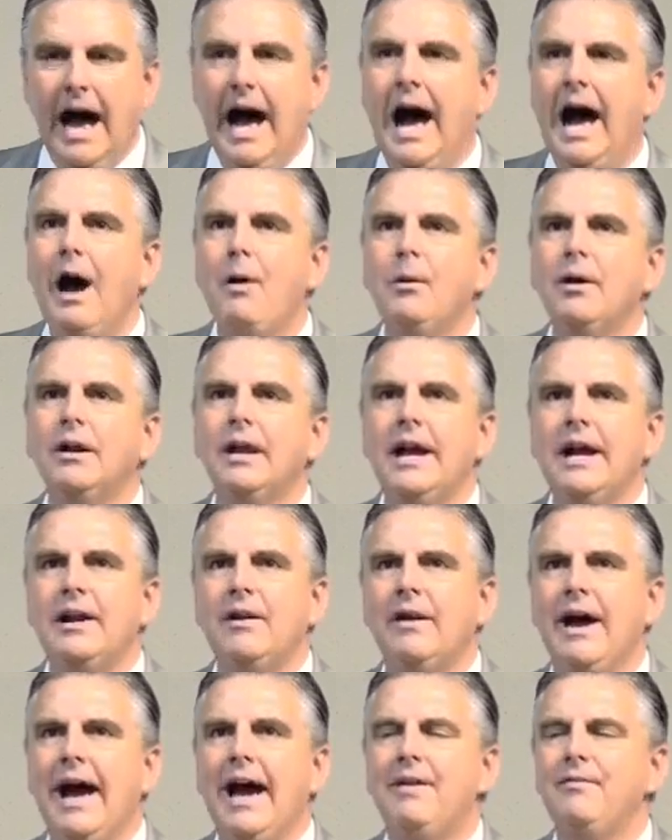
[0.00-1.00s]
hour
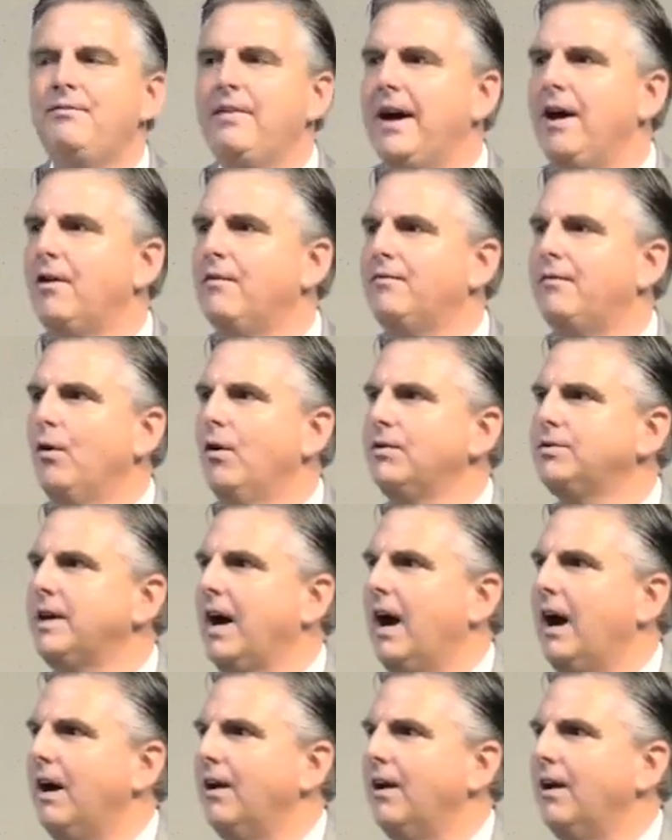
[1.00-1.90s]
later, I had found four tires.